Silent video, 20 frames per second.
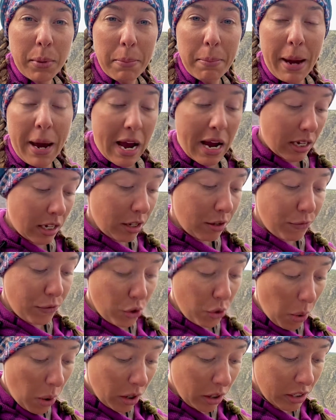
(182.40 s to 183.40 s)
pack. If
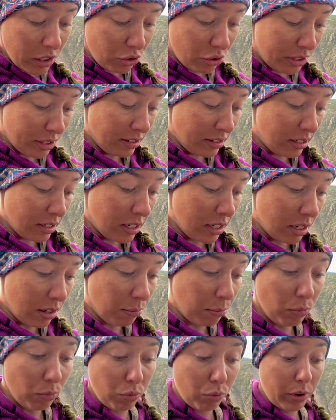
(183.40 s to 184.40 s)
you are interested
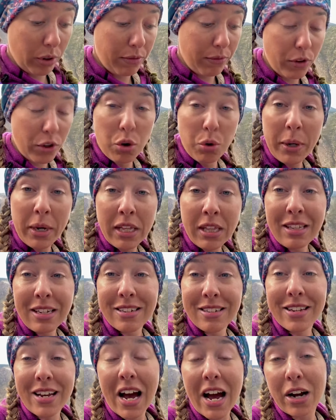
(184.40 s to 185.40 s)
in reviewing the
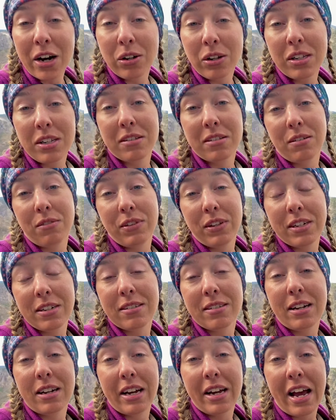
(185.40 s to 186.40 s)
entire list of things
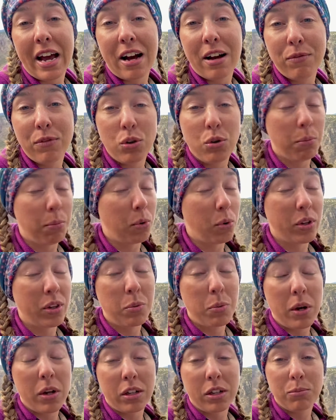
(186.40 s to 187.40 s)
that I have, you're more than
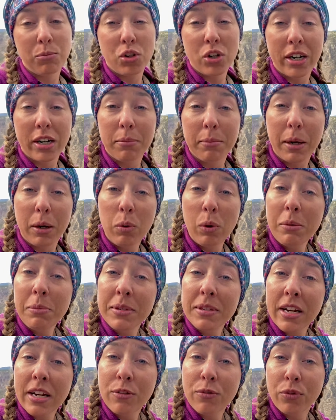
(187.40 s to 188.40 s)
welcome to check out my
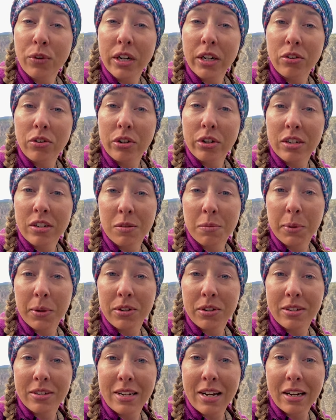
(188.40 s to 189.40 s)
website,
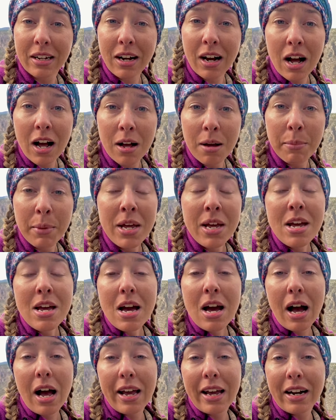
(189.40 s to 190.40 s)
friedgreenexperience.com,
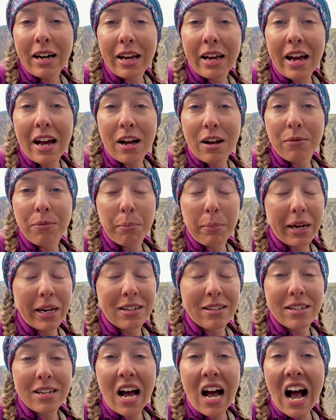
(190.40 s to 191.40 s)
and I have my
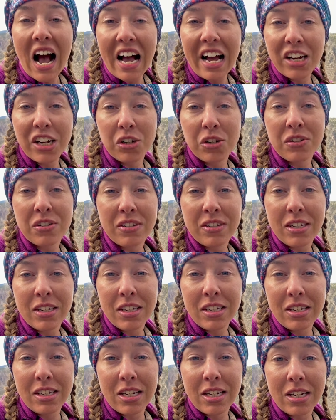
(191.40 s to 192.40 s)
entire
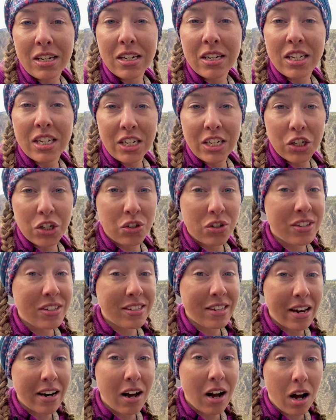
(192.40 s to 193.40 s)
CDT gear
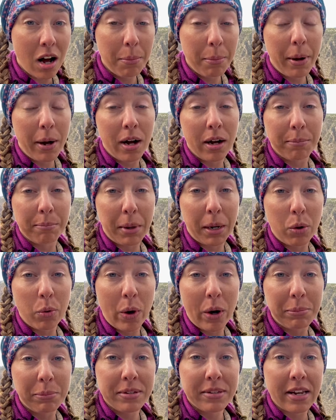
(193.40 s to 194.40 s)
set up on my
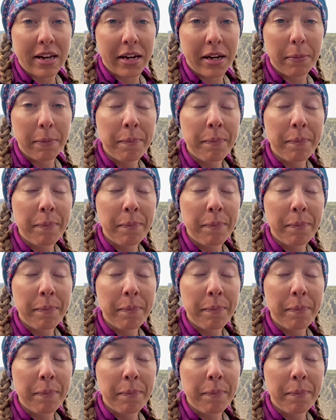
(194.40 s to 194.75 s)
website.